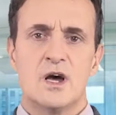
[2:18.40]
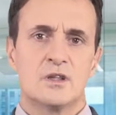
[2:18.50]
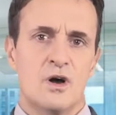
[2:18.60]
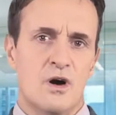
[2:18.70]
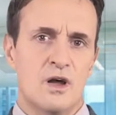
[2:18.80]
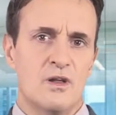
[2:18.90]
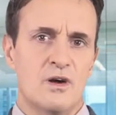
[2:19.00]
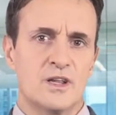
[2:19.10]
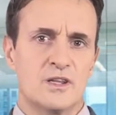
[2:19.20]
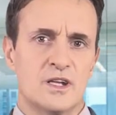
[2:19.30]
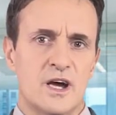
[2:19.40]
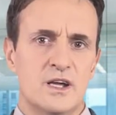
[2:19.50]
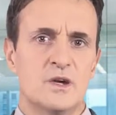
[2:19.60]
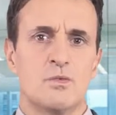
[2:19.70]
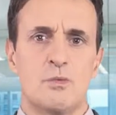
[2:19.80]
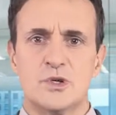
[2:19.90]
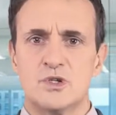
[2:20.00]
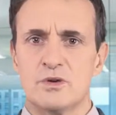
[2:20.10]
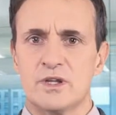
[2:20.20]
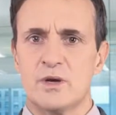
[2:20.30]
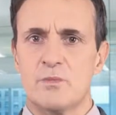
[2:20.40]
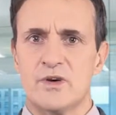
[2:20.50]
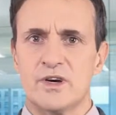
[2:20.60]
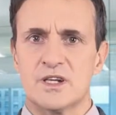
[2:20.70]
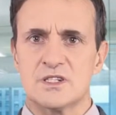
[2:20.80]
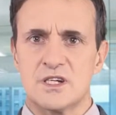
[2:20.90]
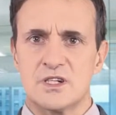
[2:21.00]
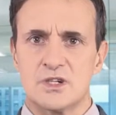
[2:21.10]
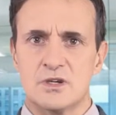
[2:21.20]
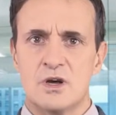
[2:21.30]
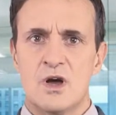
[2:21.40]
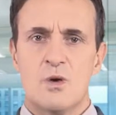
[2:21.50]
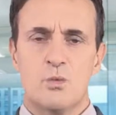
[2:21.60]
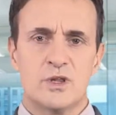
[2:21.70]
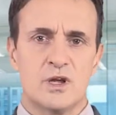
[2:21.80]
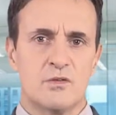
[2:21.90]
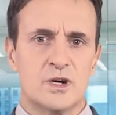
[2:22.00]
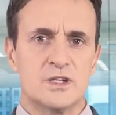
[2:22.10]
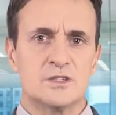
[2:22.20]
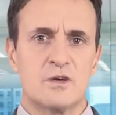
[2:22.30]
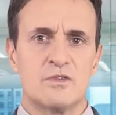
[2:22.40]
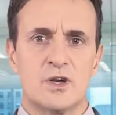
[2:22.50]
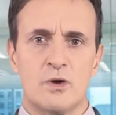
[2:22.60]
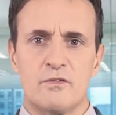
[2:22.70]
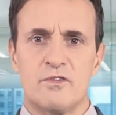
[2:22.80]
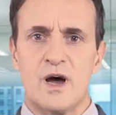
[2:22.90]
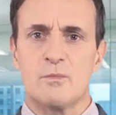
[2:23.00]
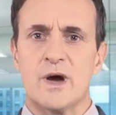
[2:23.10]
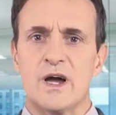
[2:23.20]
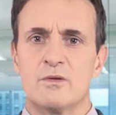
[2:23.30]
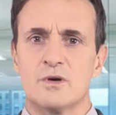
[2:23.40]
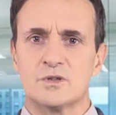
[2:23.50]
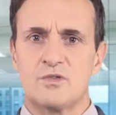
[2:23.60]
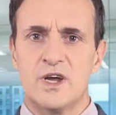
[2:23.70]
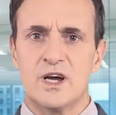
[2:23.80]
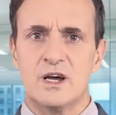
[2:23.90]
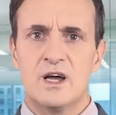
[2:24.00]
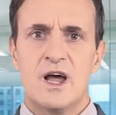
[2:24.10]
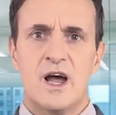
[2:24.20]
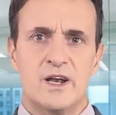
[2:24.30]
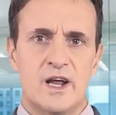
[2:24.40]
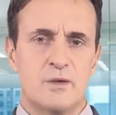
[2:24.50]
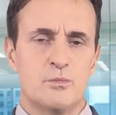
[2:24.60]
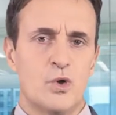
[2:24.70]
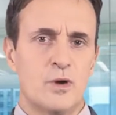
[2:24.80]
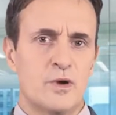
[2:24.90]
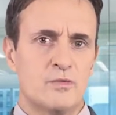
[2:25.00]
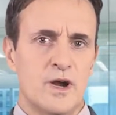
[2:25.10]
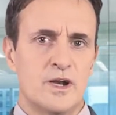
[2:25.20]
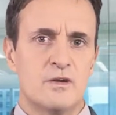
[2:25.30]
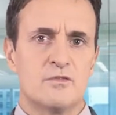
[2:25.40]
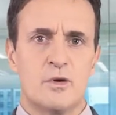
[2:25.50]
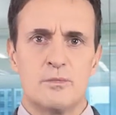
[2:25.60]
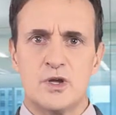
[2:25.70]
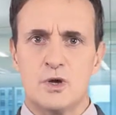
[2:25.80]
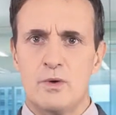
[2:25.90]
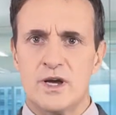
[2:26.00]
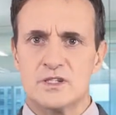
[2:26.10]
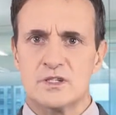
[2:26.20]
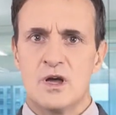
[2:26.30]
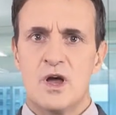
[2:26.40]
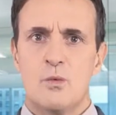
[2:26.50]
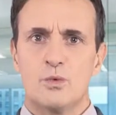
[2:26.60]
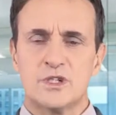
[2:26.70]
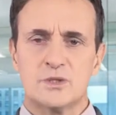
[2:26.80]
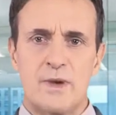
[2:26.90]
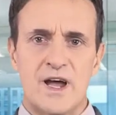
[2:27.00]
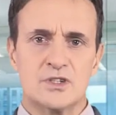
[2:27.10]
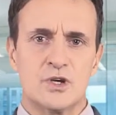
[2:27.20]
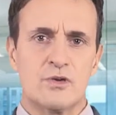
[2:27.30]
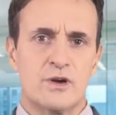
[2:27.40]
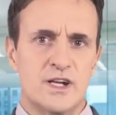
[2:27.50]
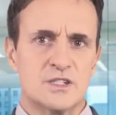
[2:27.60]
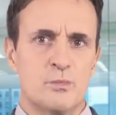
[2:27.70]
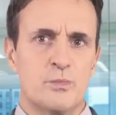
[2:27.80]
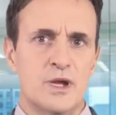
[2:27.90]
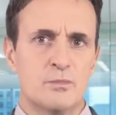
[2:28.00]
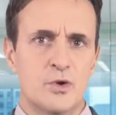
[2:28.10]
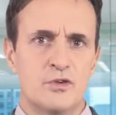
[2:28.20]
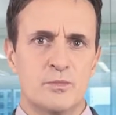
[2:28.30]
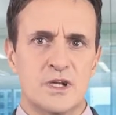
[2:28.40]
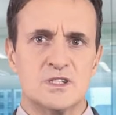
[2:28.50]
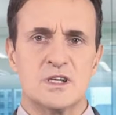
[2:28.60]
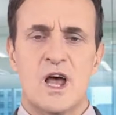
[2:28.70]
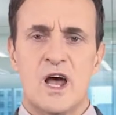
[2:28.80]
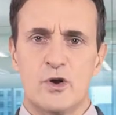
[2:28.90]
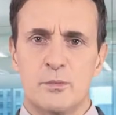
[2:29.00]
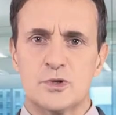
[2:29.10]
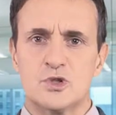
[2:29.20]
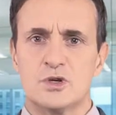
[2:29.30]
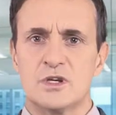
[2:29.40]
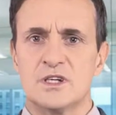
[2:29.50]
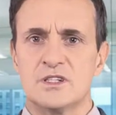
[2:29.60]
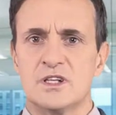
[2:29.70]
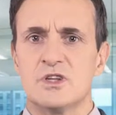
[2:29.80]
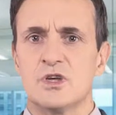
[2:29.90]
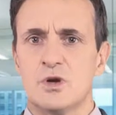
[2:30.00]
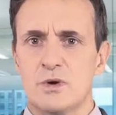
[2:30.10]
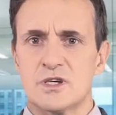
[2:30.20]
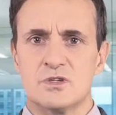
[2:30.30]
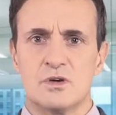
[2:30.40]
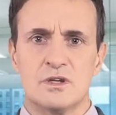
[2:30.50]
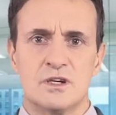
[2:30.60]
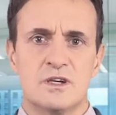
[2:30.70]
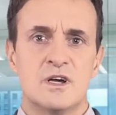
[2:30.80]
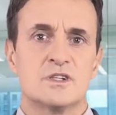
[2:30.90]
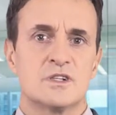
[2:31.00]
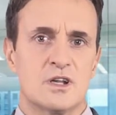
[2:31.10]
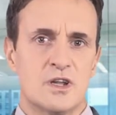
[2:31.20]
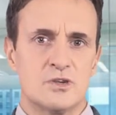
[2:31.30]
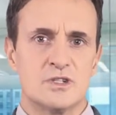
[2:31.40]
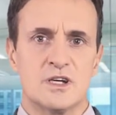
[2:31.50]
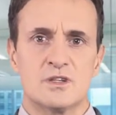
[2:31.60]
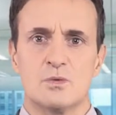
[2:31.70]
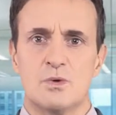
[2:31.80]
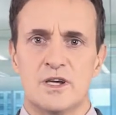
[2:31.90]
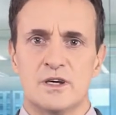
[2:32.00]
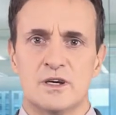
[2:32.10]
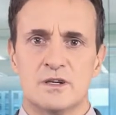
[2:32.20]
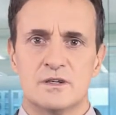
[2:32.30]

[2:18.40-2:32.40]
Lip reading: The highlight of the day will be during the American session with the release of the non-farm payrolls figure and unemployment rate from the US, which is bound to create some big movements and opportunities in the US dollar to close out the week.